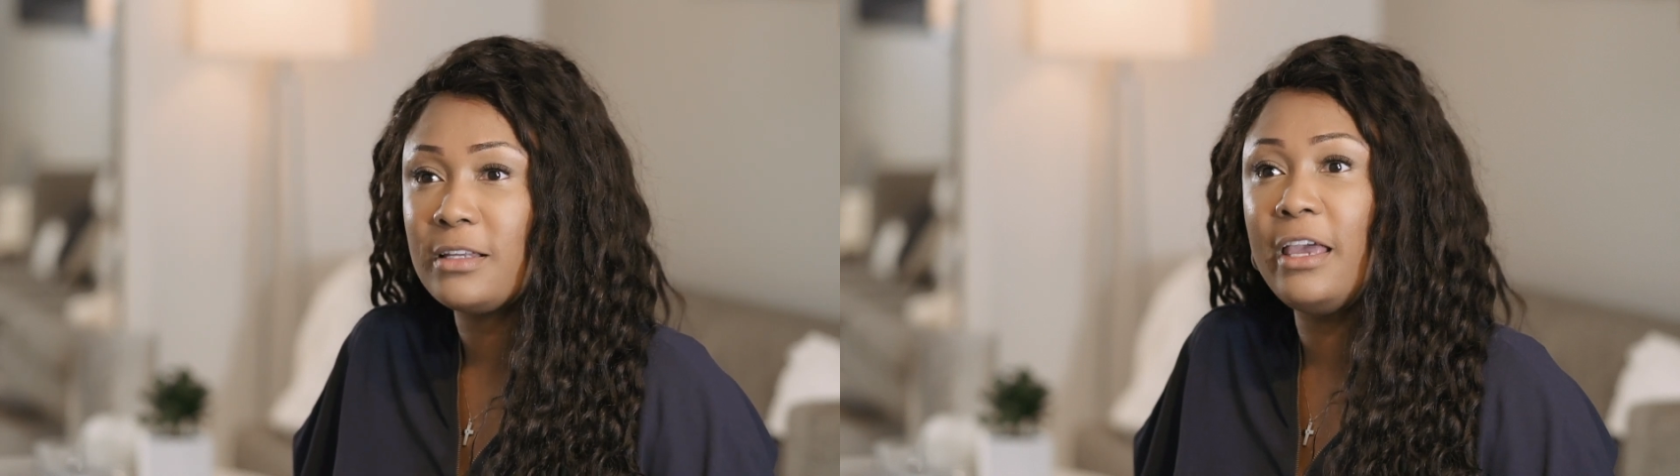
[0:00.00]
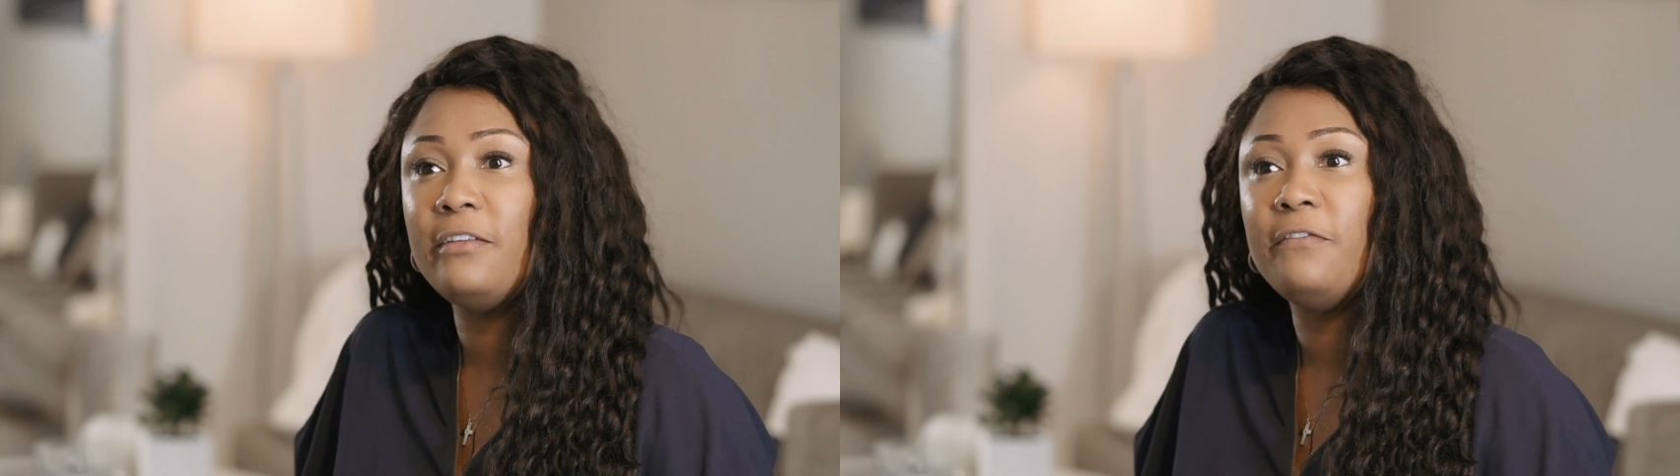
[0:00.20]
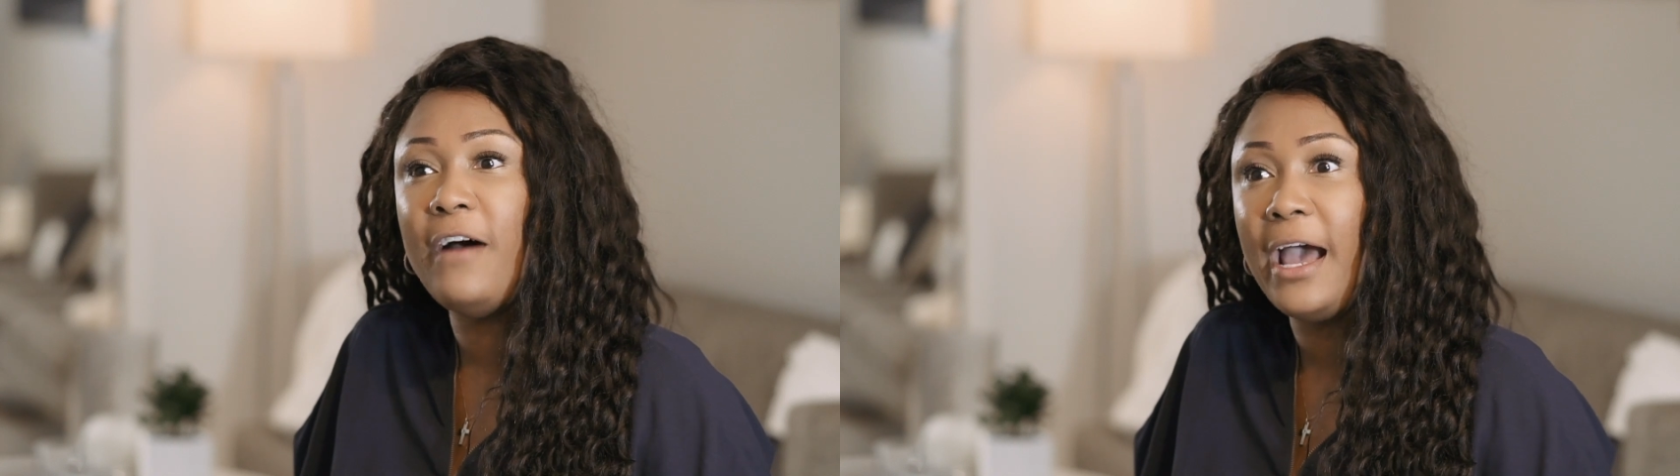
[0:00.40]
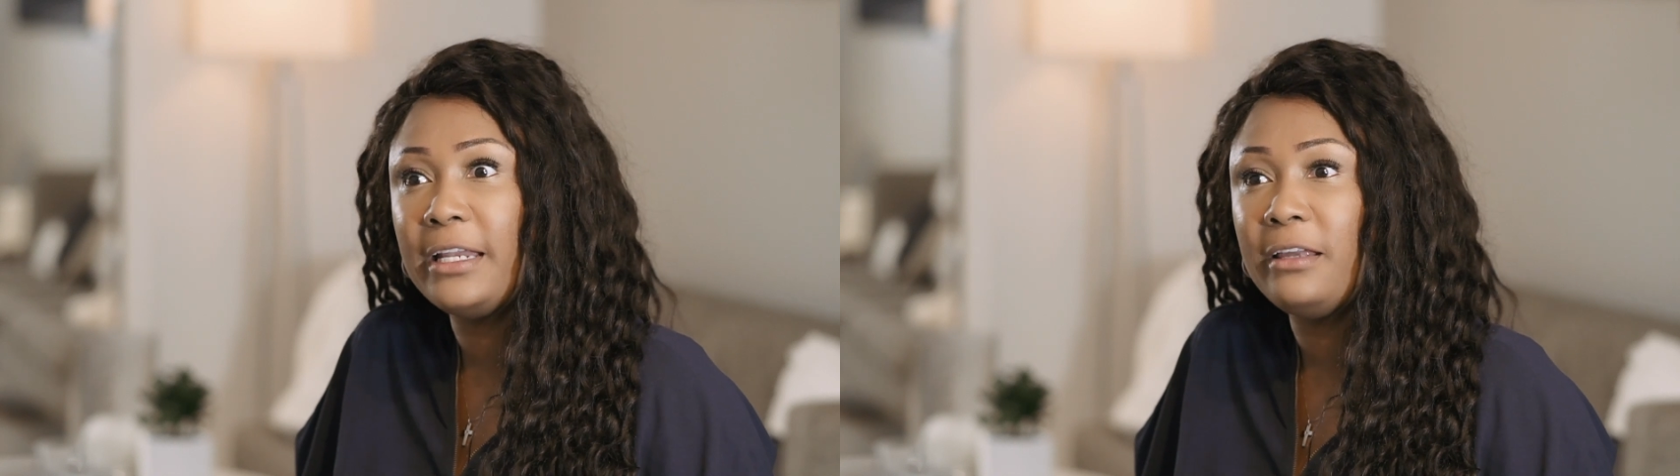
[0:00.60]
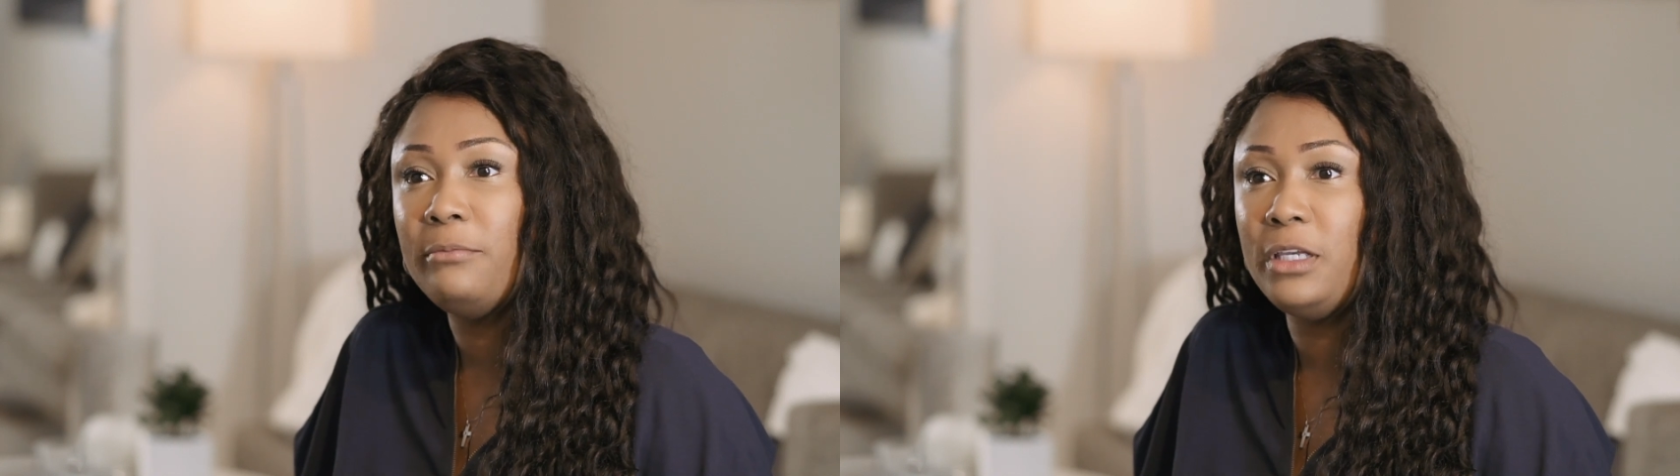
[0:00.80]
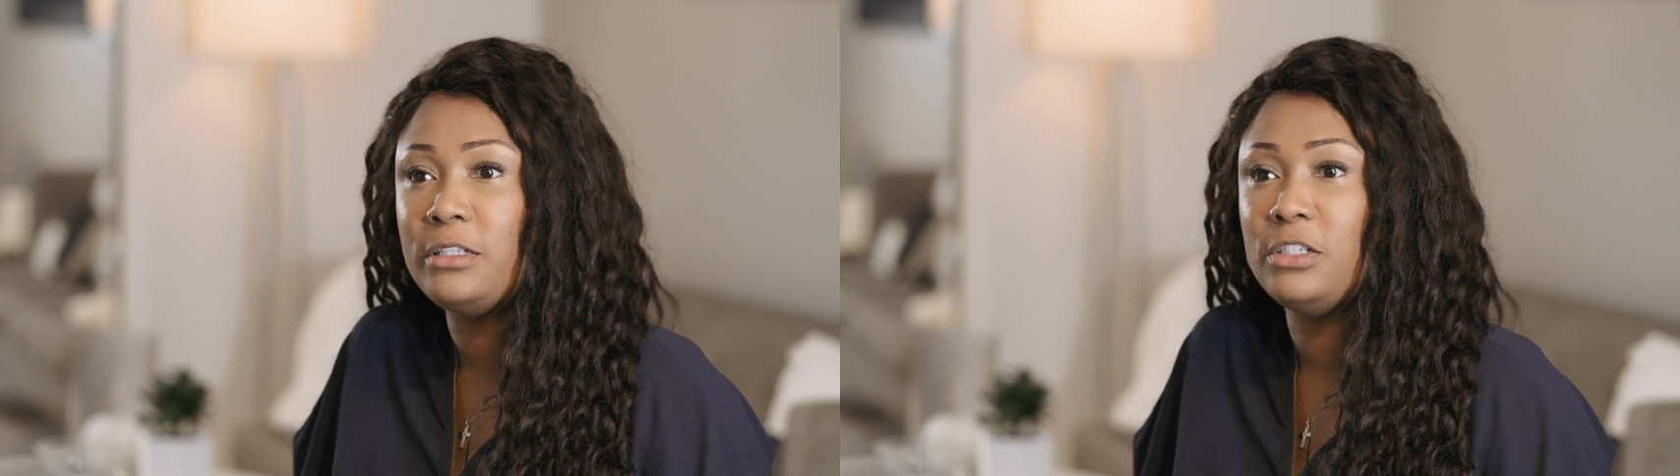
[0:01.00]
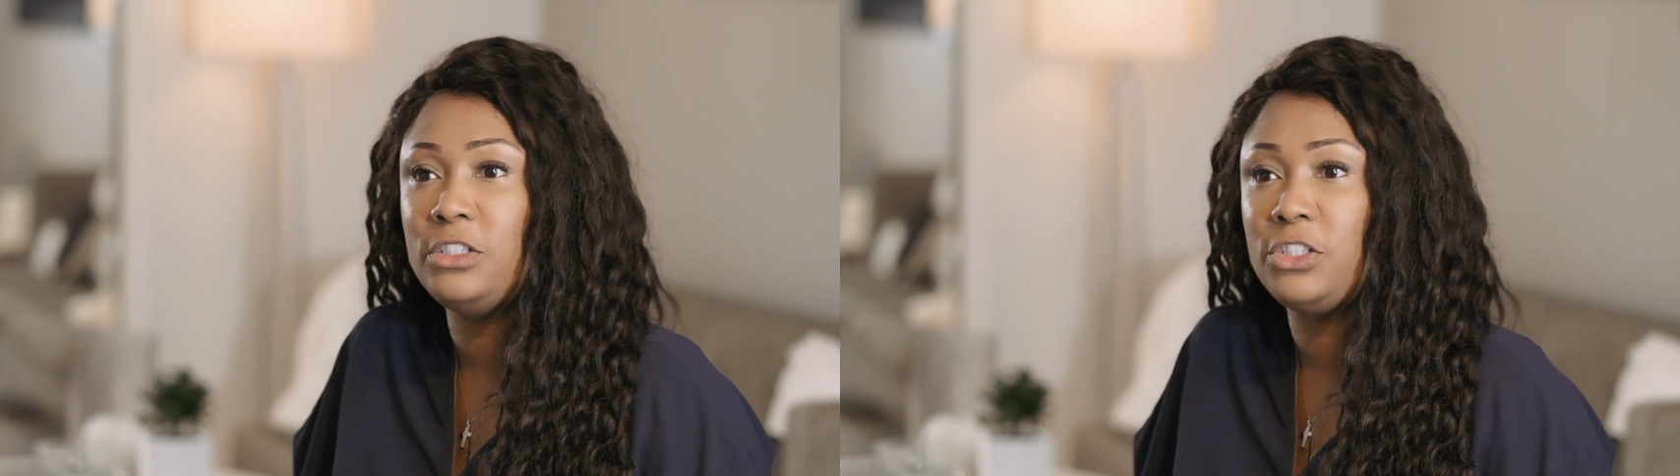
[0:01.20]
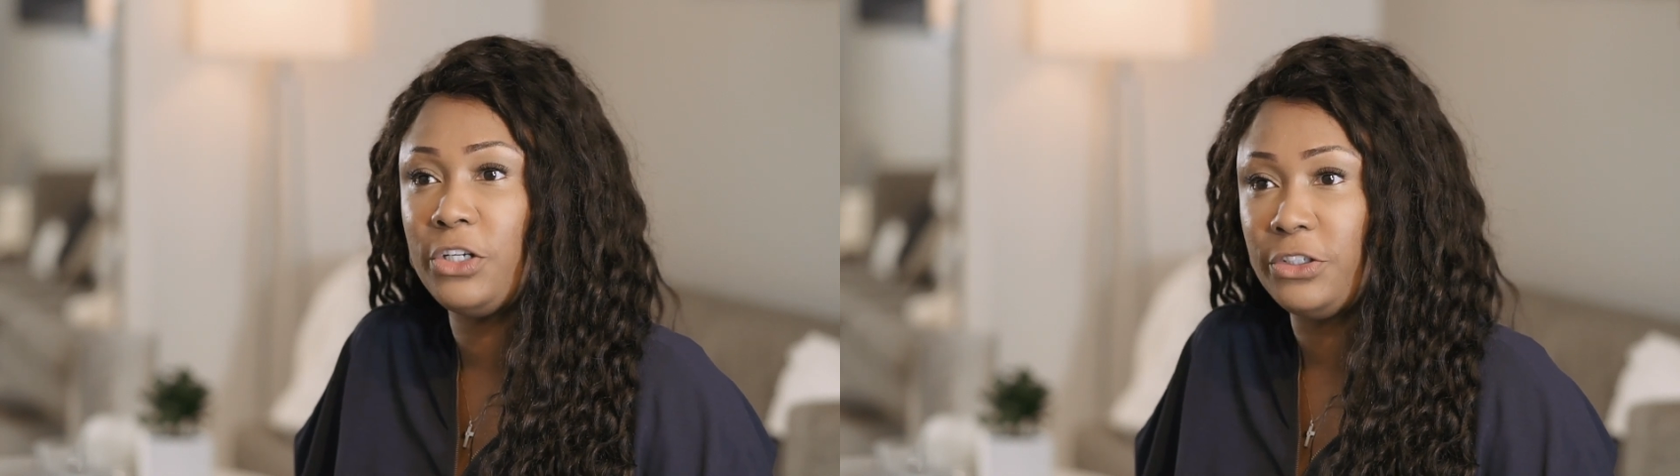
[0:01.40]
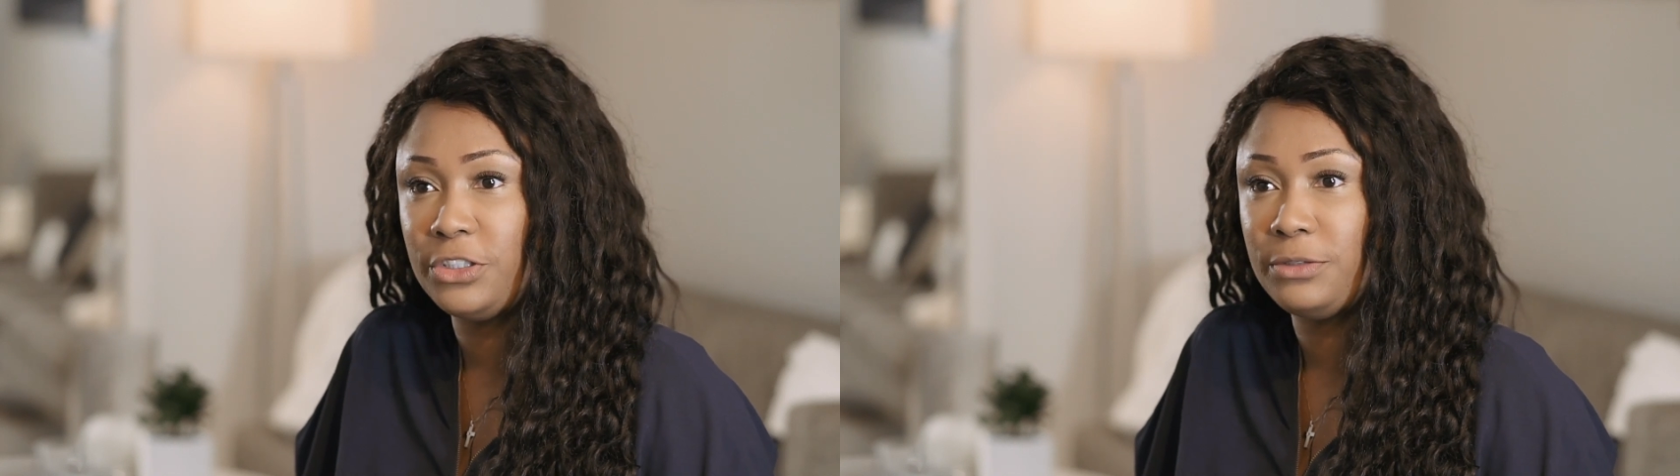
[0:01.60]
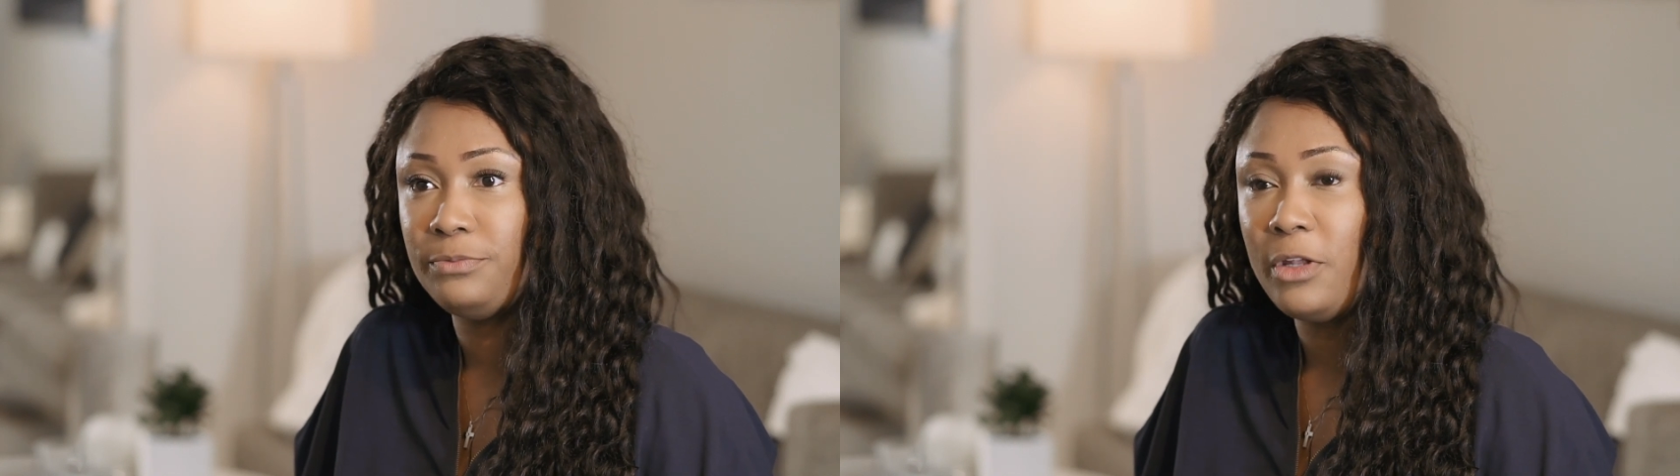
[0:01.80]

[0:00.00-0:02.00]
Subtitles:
inviting me to church.